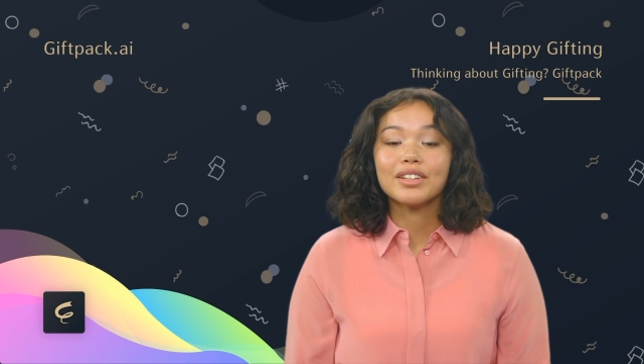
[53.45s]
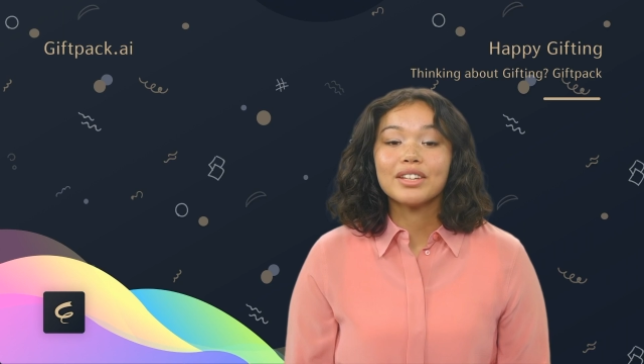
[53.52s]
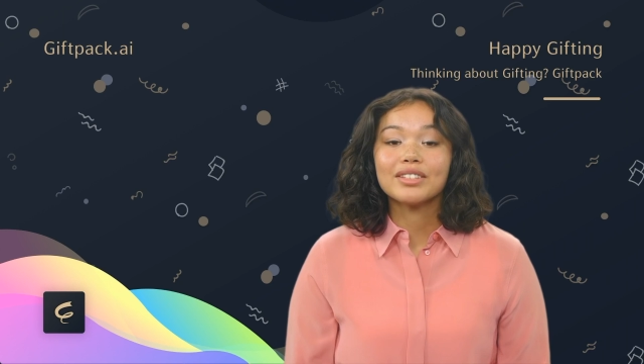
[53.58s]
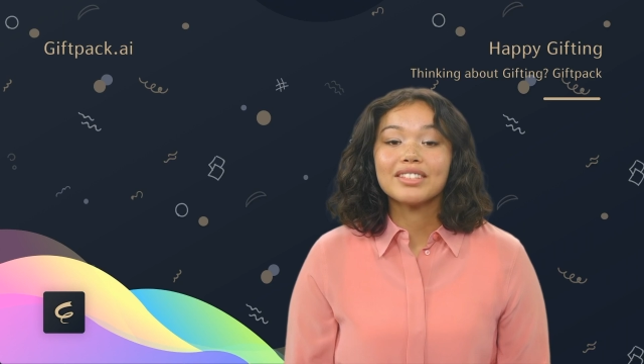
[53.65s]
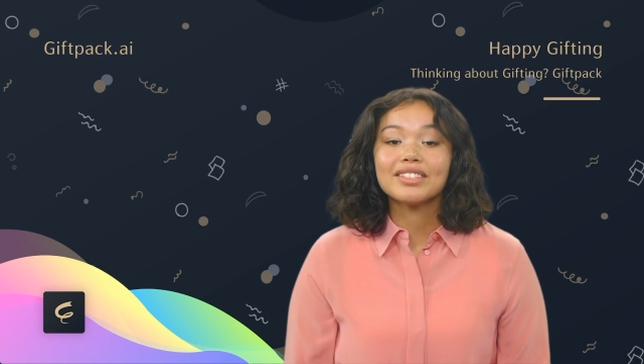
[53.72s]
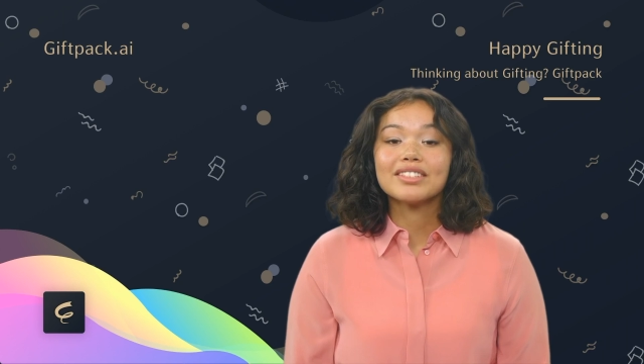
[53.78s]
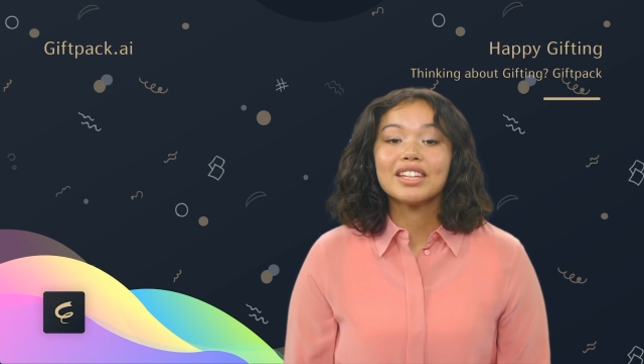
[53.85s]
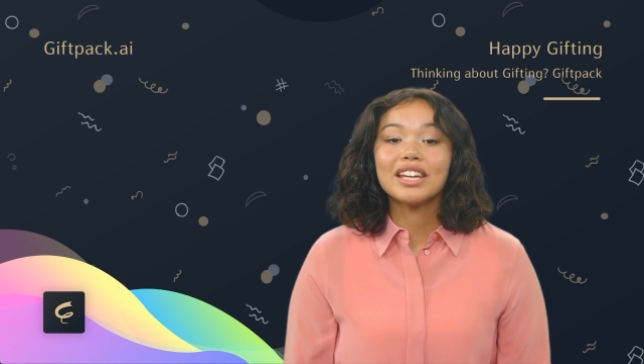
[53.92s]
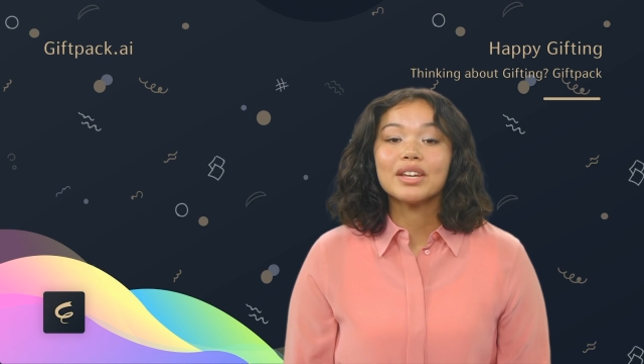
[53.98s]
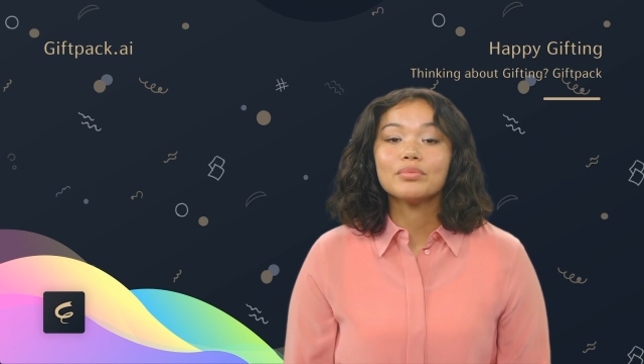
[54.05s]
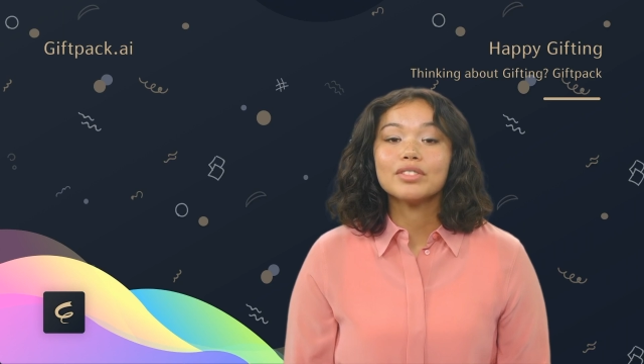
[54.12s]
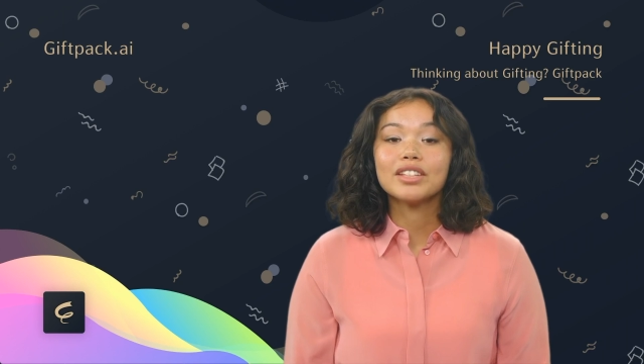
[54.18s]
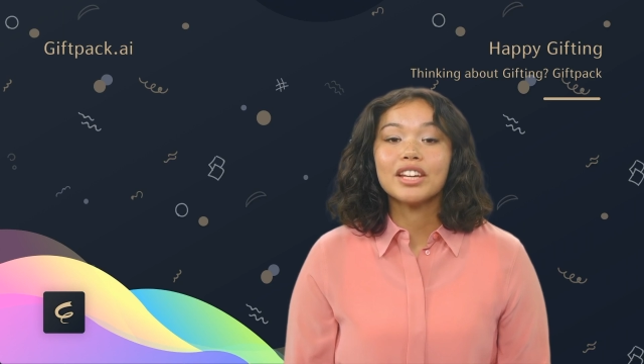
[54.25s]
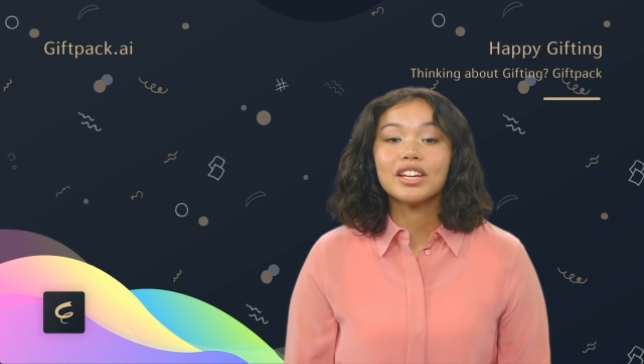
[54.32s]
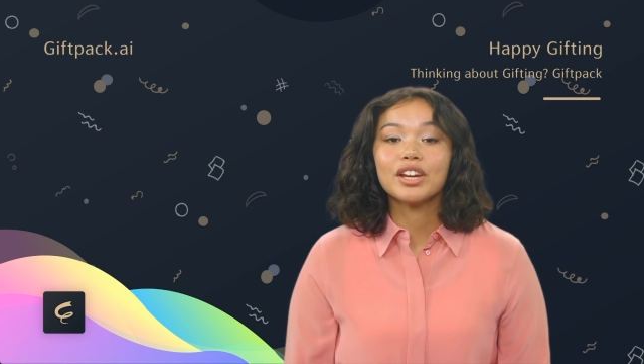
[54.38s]
to stay up
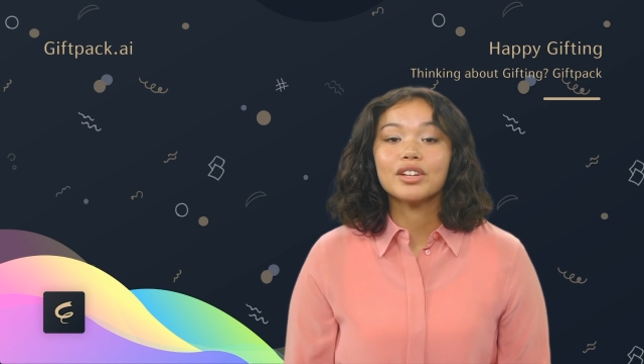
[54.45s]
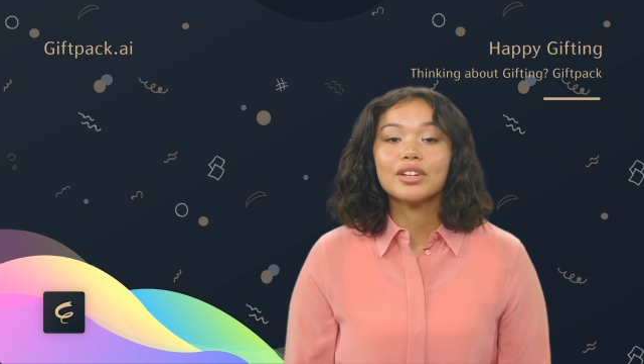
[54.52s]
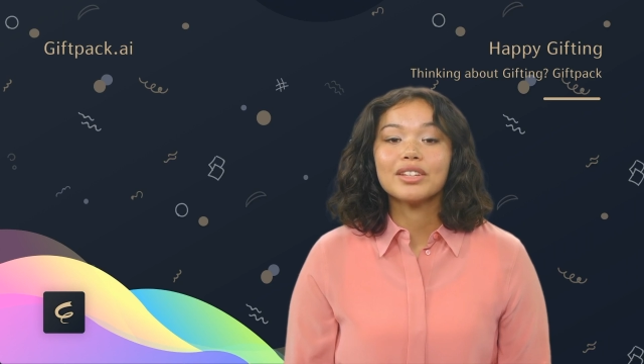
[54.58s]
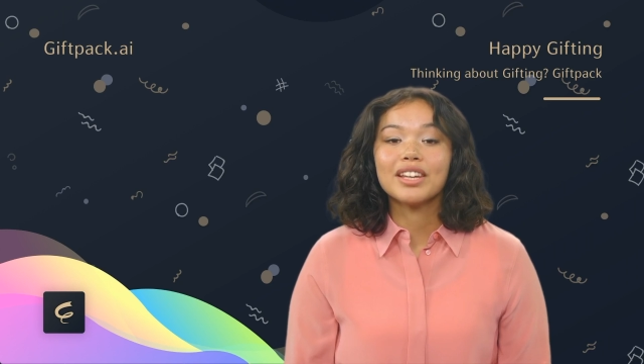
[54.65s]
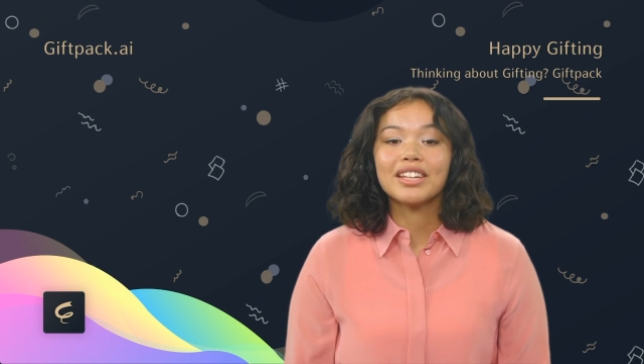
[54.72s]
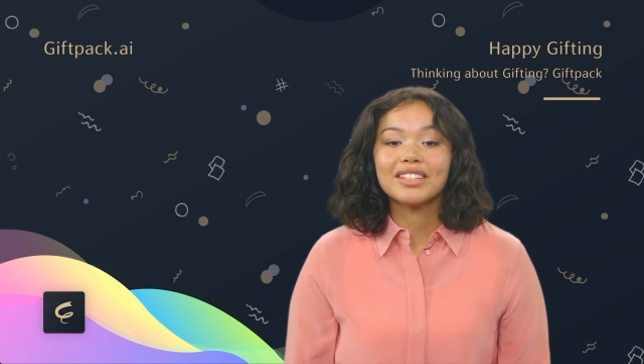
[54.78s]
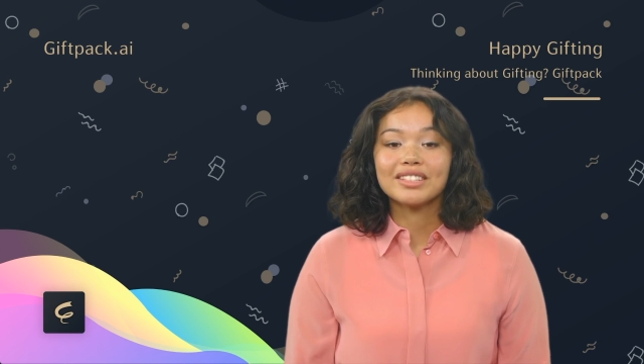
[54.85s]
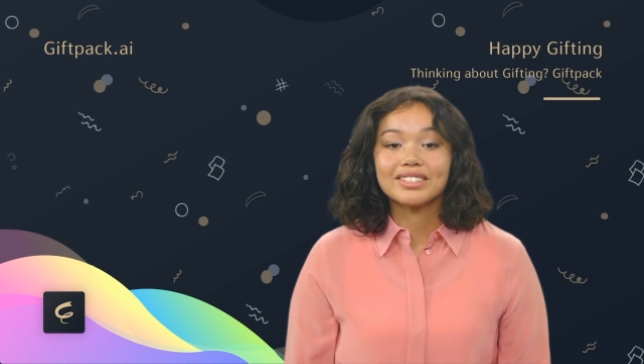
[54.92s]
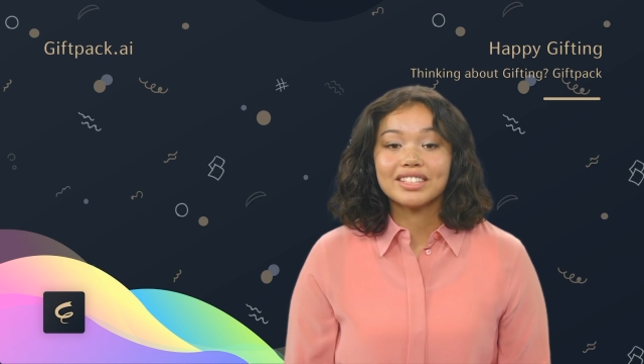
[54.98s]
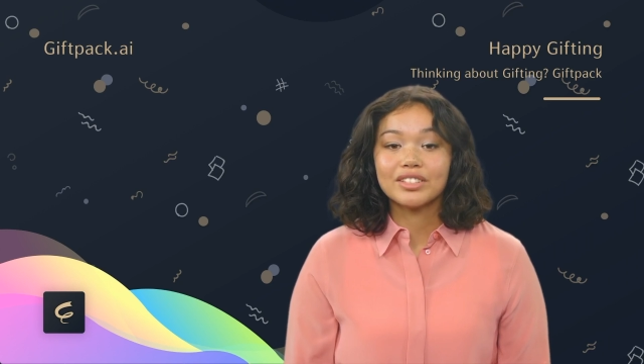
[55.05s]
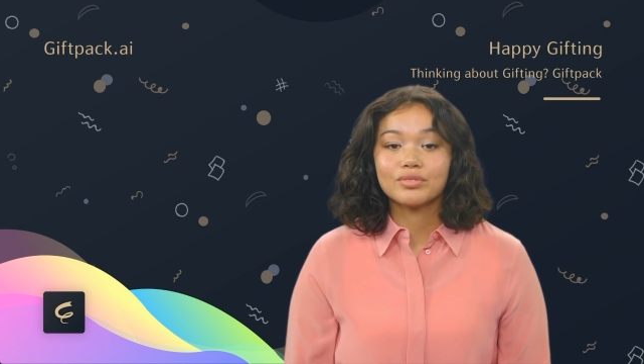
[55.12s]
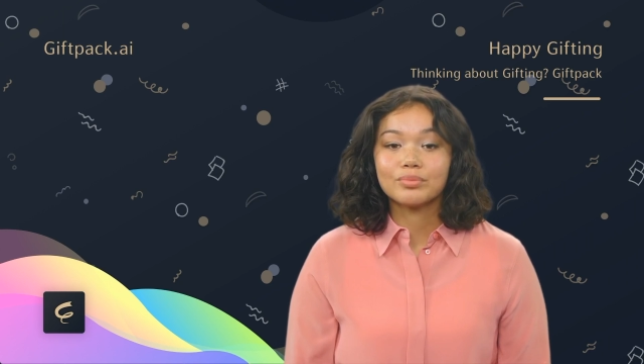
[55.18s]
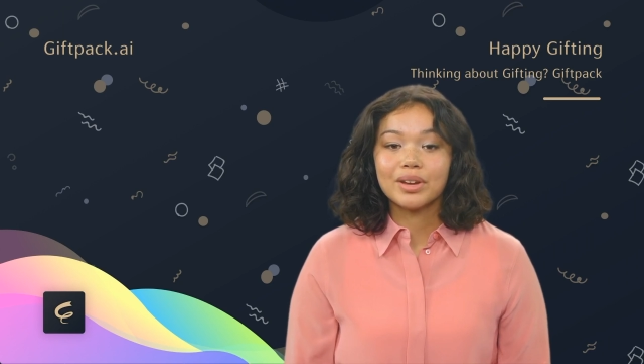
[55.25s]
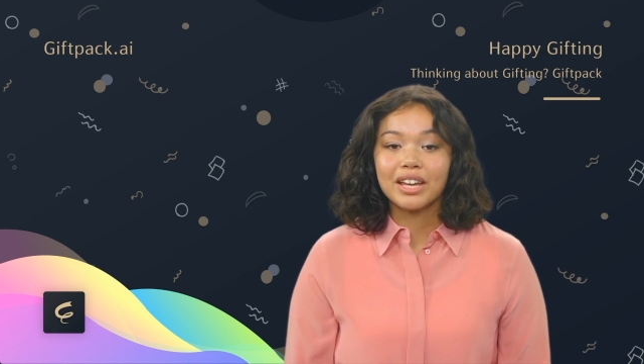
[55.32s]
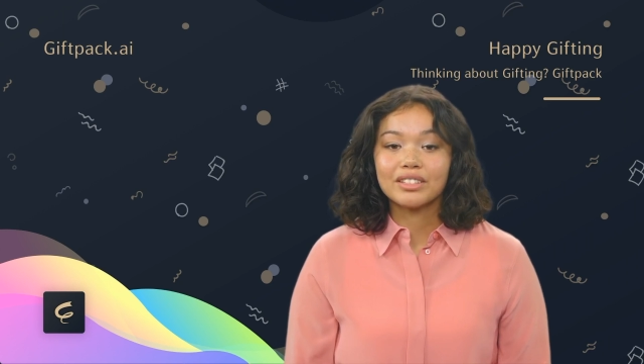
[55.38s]
to date on the latest
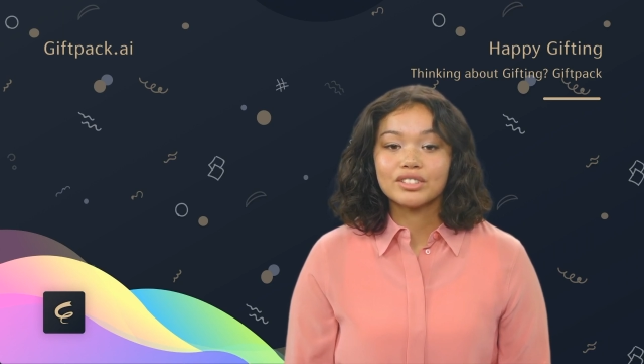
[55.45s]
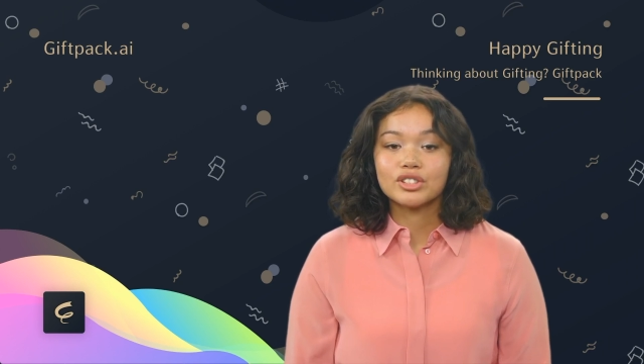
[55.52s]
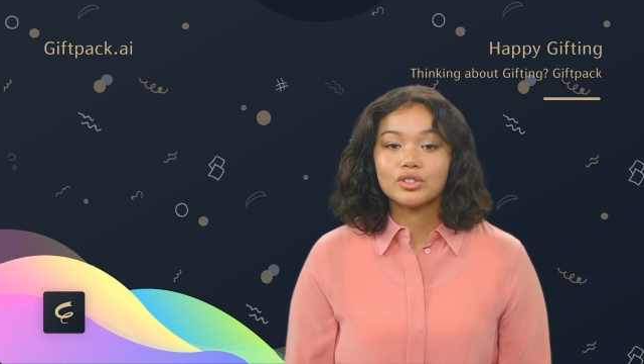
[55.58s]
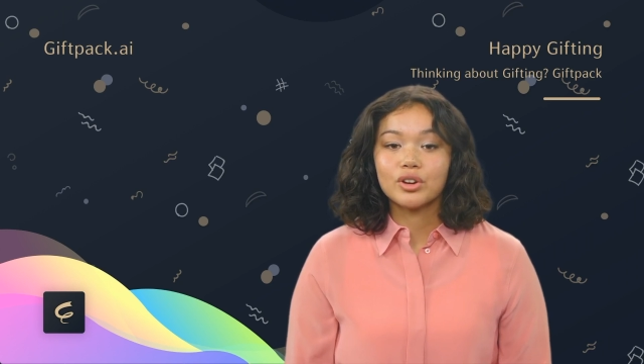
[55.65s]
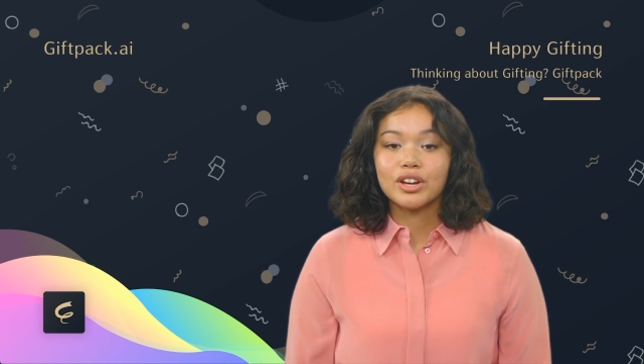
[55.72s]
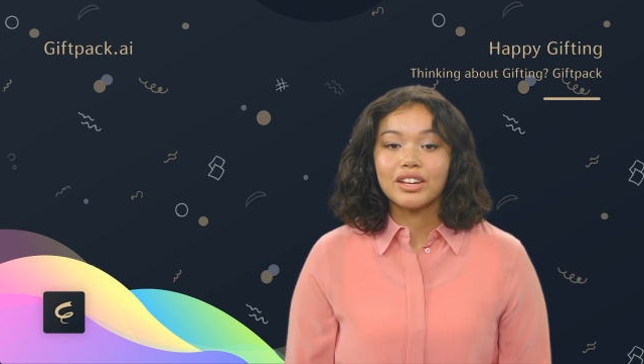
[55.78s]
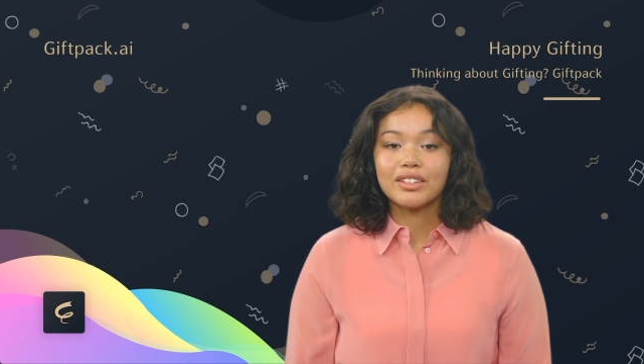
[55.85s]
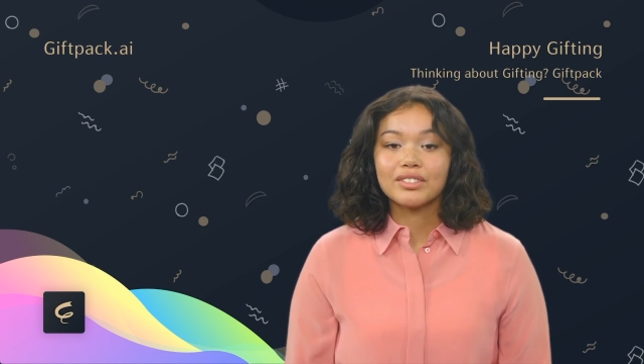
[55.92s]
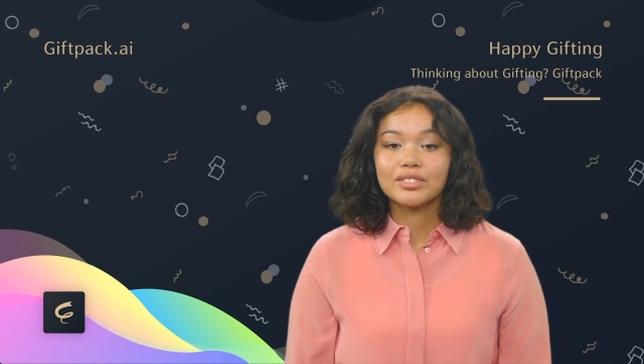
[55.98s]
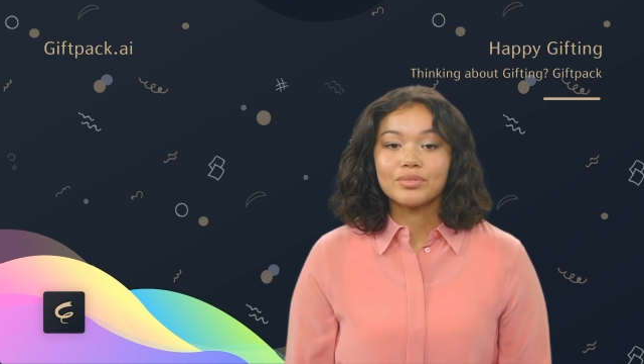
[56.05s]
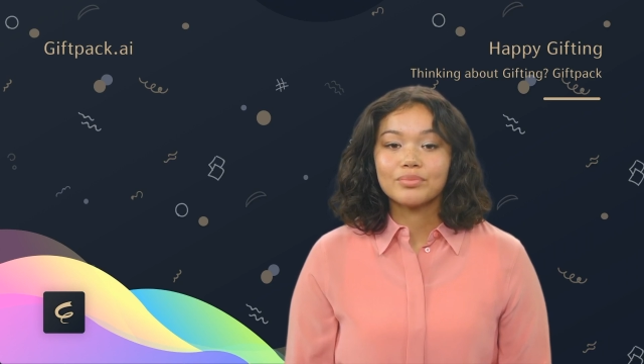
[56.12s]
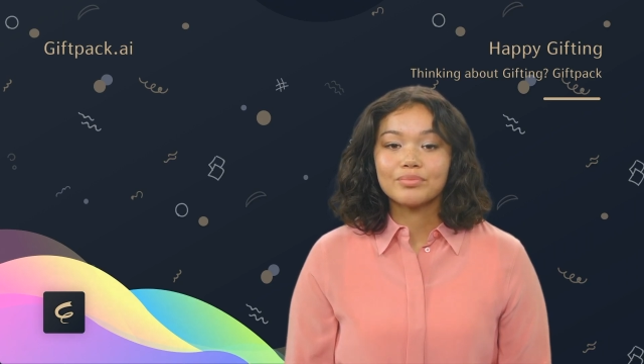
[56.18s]
Giftpack tutorials.